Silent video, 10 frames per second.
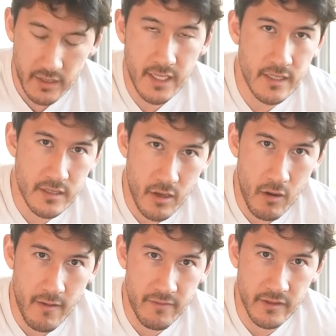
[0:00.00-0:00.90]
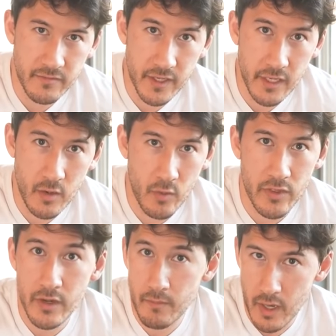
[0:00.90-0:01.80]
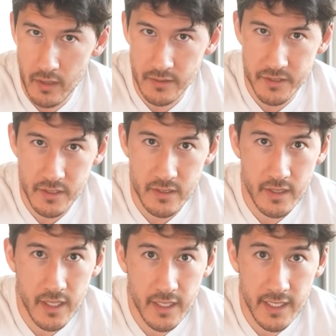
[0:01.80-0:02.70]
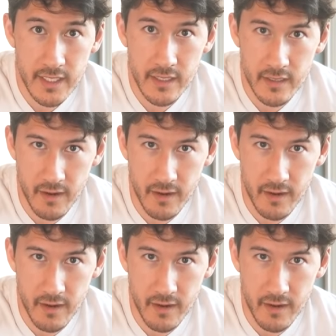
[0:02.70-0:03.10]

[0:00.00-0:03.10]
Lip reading: I'd like to start off this video with an apology to the Canadian